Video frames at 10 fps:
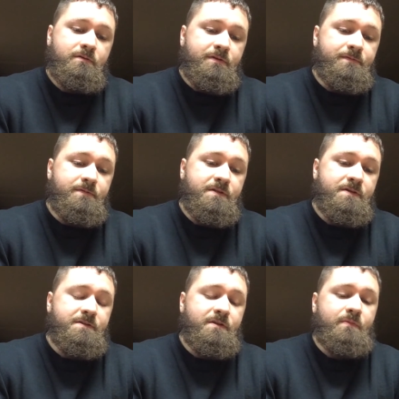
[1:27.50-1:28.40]
It
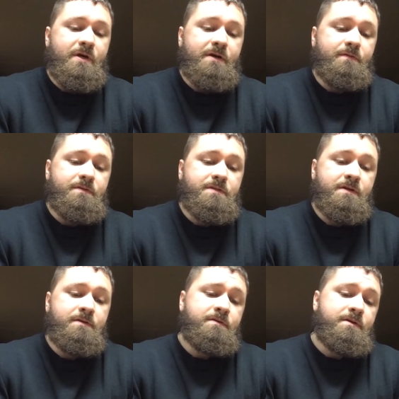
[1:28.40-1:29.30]
says on the back of the
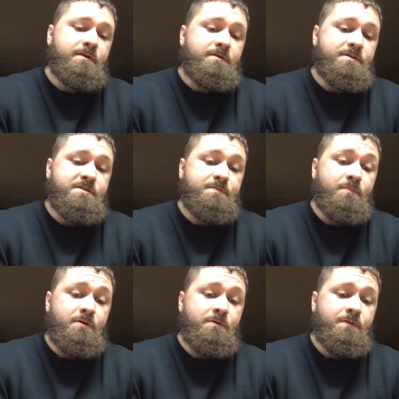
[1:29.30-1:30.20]
tin, a
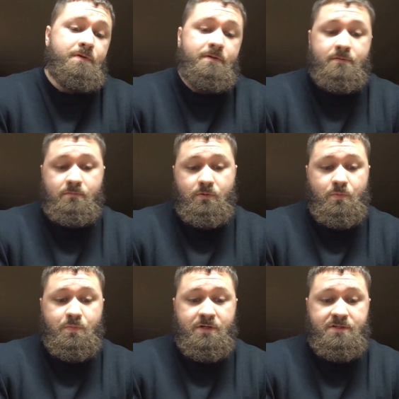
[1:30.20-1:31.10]
smooth,
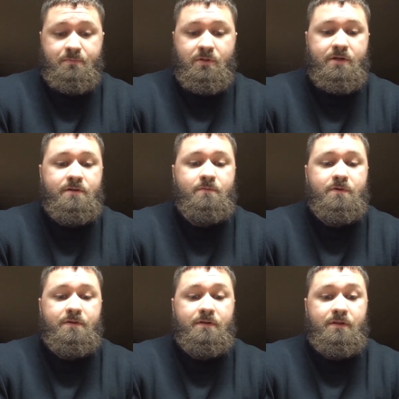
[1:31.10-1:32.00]
robust blend
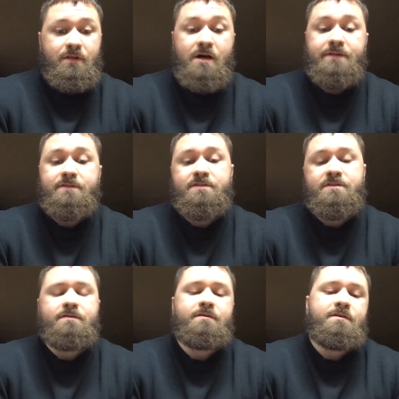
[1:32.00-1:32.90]
with
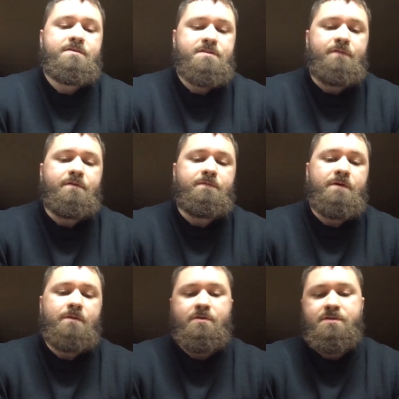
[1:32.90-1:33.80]
lots,
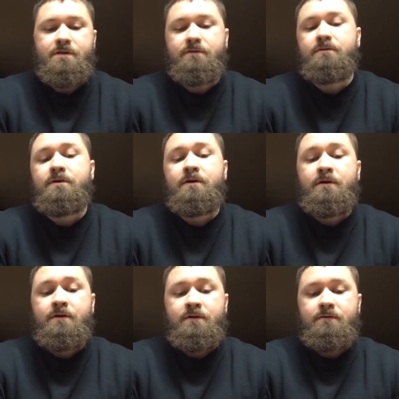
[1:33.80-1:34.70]
75%,
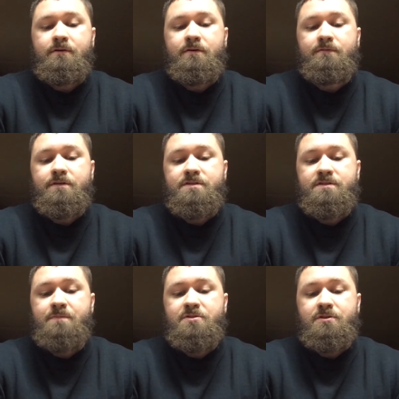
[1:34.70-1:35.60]
of
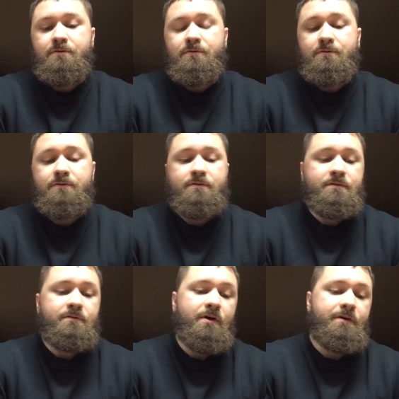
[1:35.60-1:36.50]
exceptional
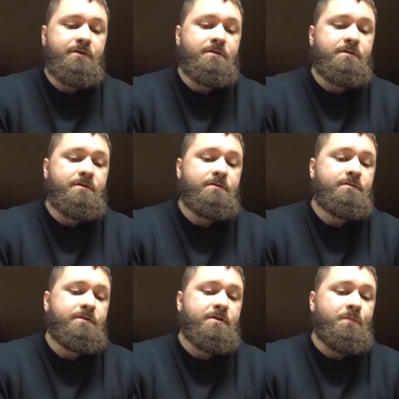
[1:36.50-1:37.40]
Latakia
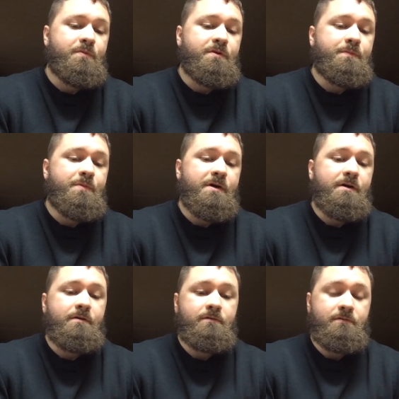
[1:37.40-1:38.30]
accompanied
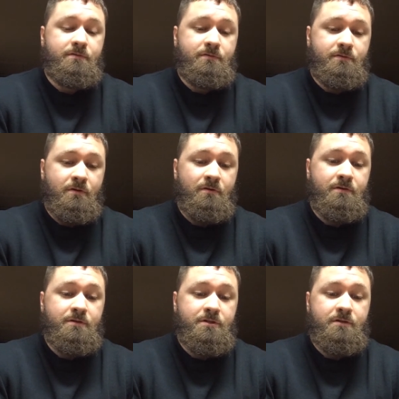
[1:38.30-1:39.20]
by
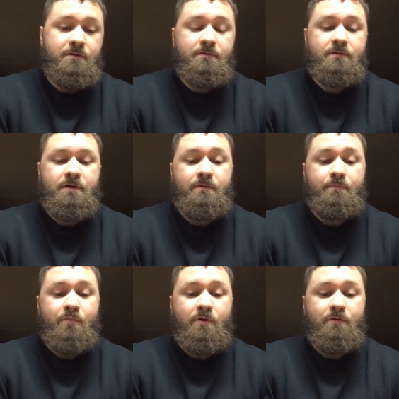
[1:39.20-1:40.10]
Turkish
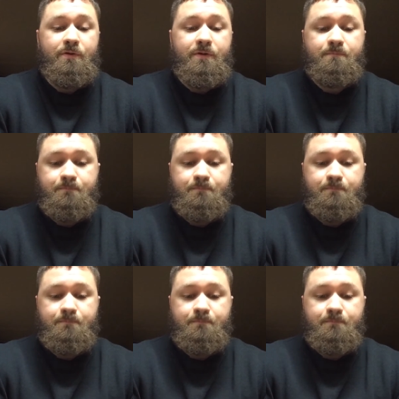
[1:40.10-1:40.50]
and Burley.